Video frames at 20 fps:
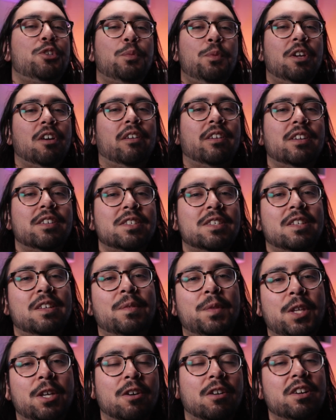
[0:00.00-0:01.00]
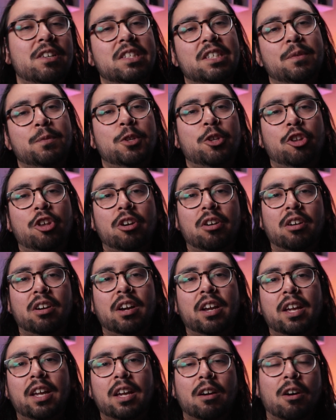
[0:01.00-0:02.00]
to be honest, the R7 and the
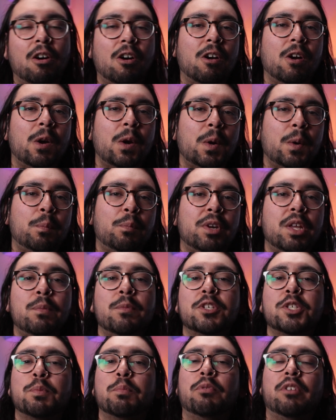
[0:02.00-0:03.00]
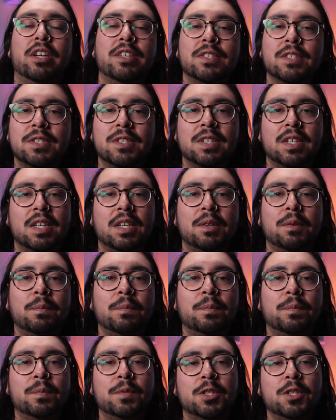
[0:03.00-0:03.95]
R8 are pretty much priced the same.